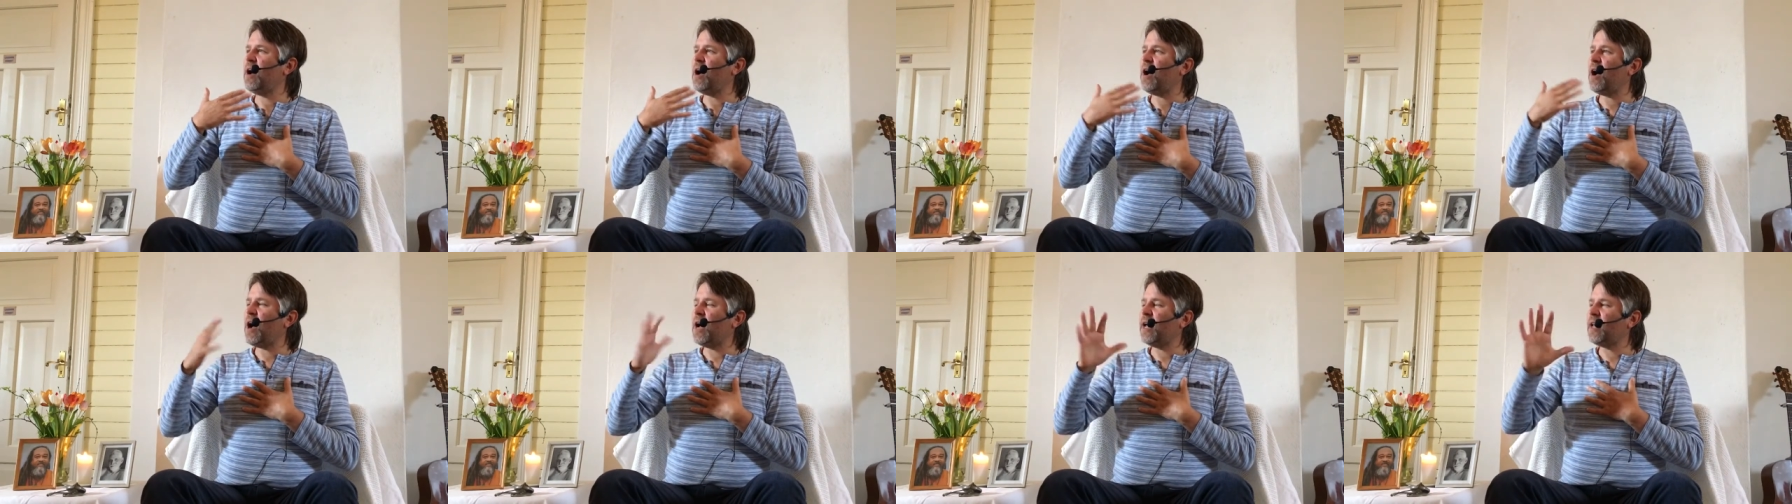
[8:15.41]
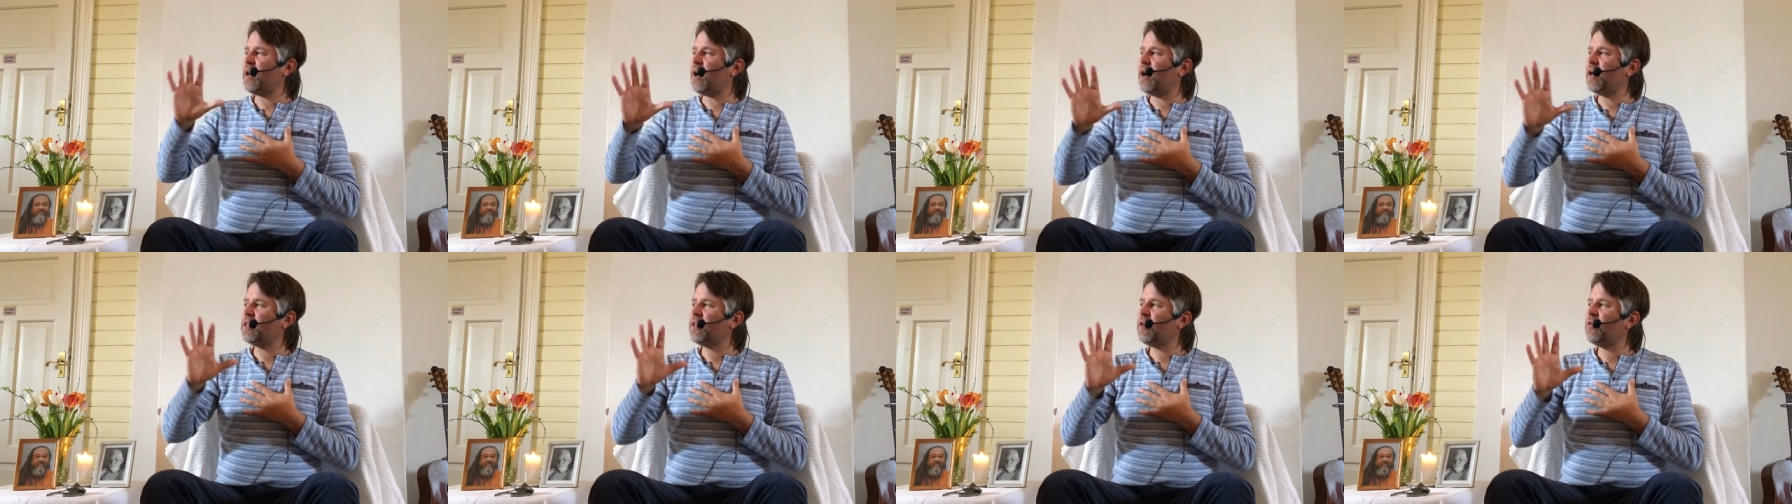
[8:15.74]

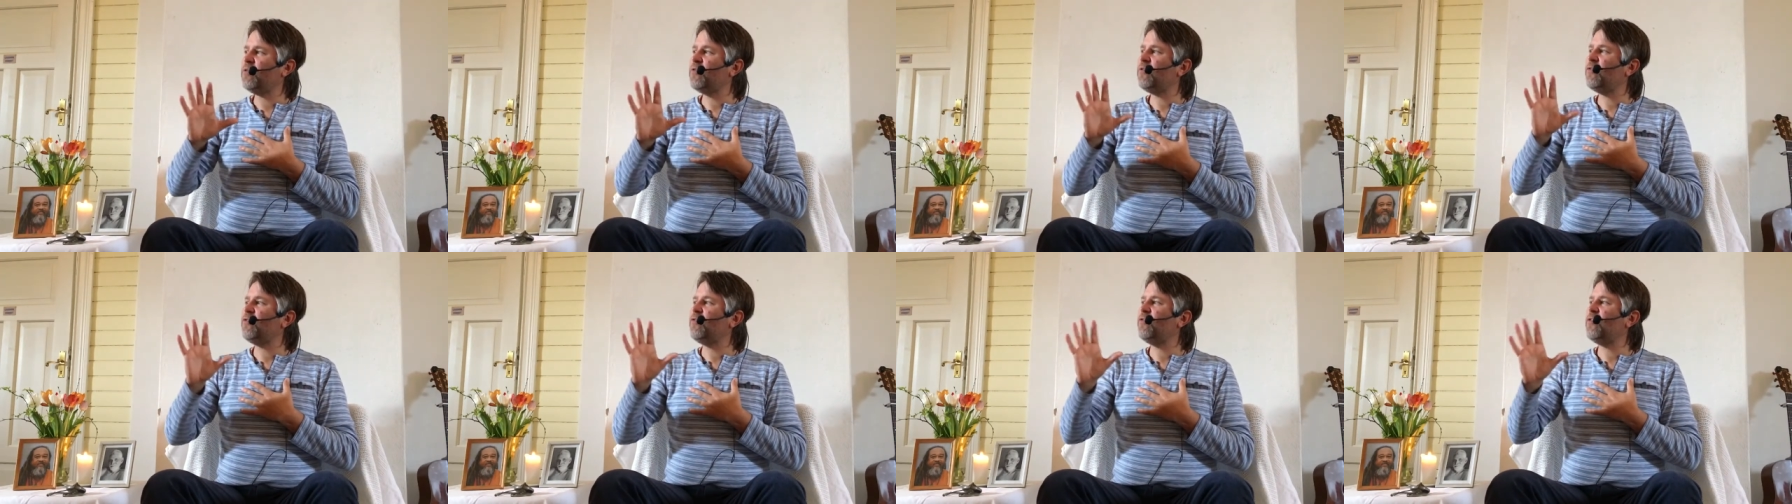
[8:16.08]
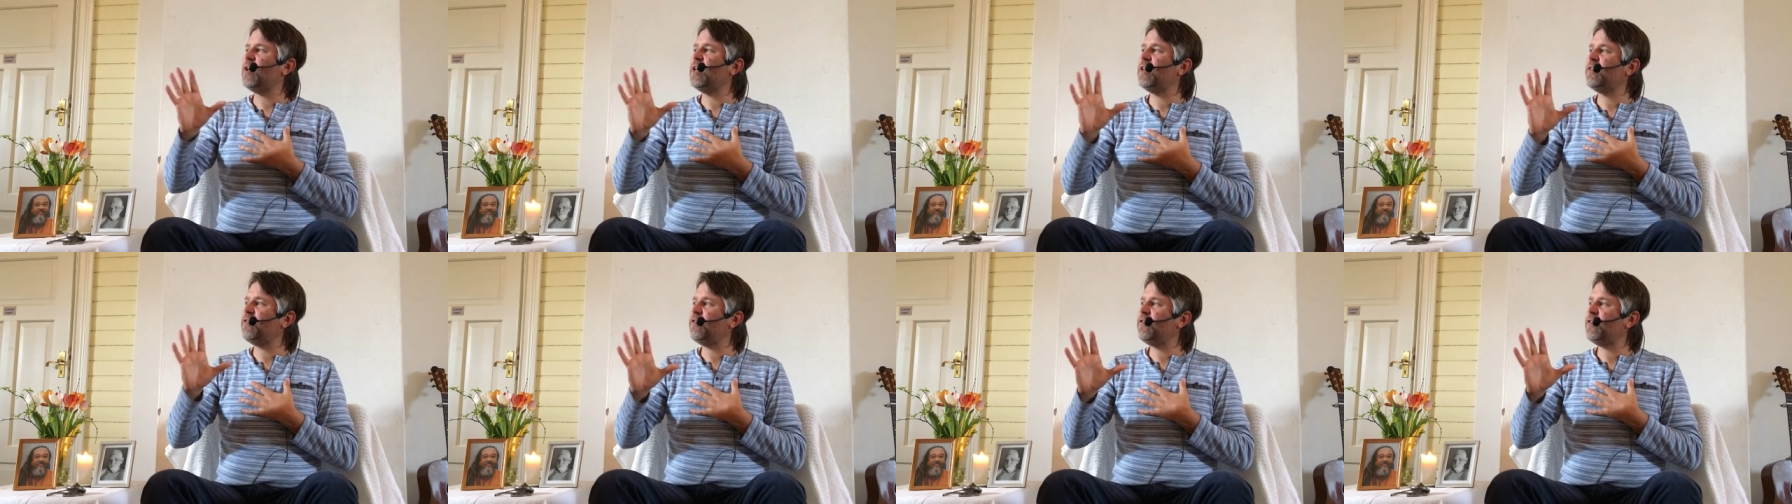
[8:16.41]
I, I don't
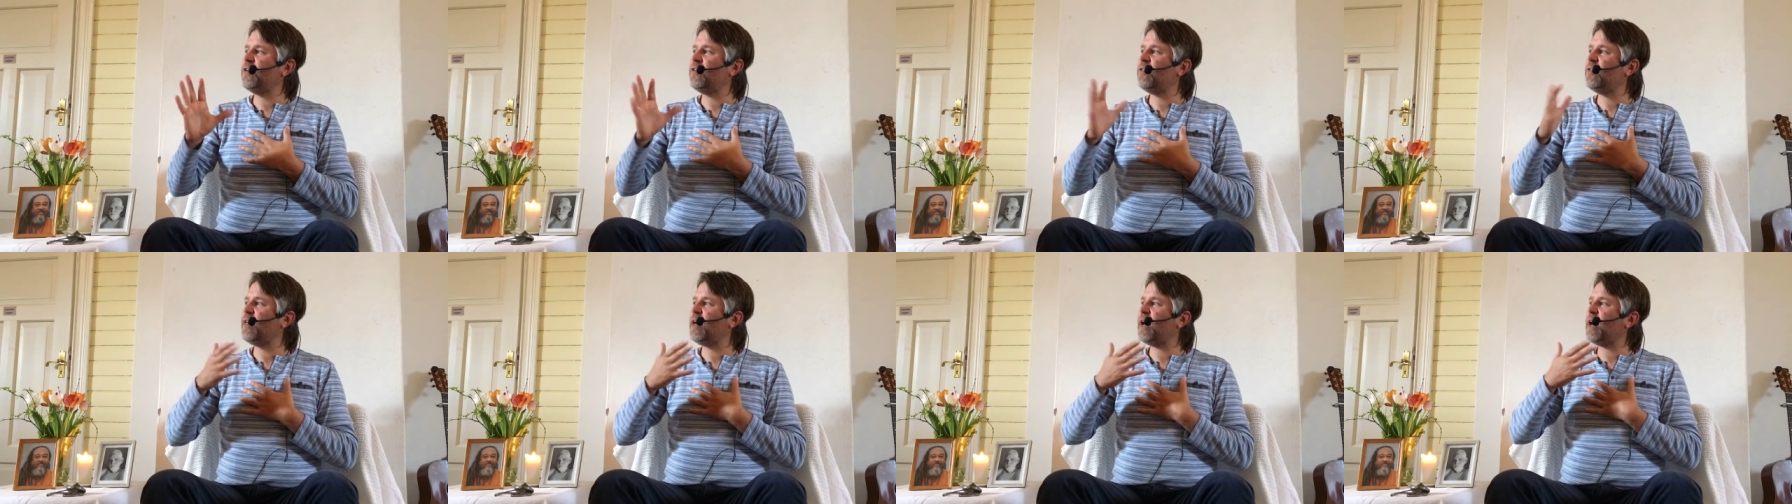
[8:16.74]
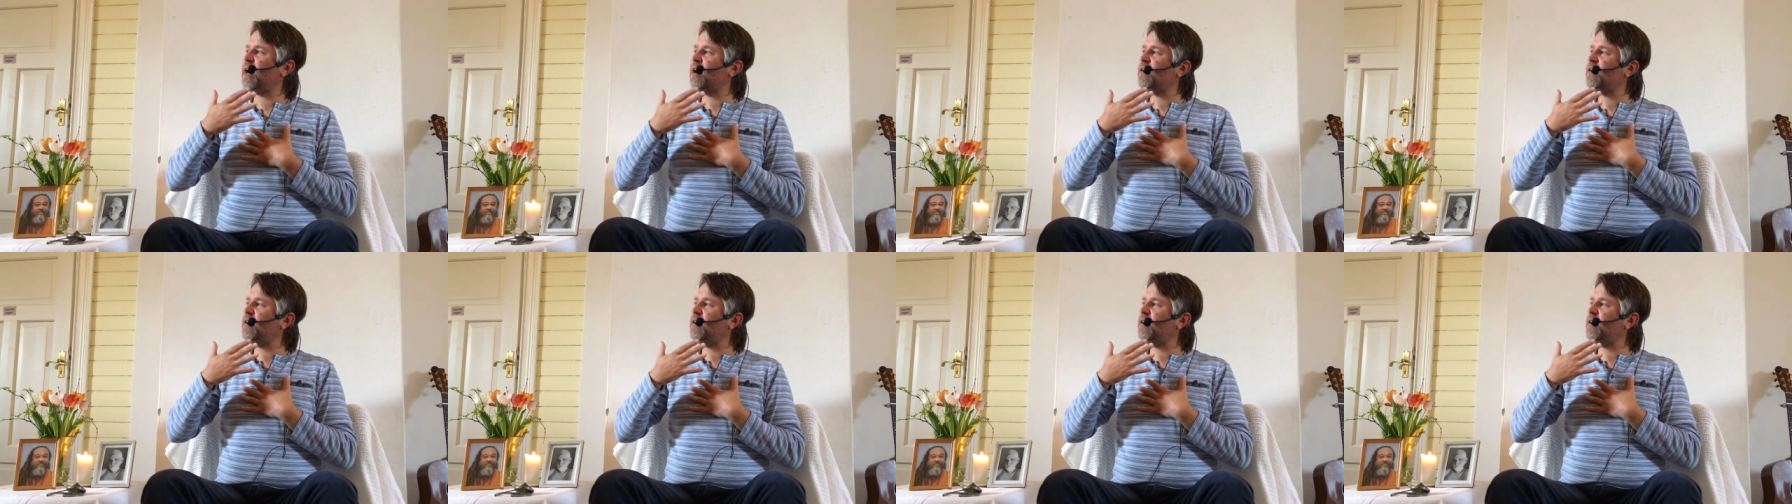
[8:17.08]
really feel that.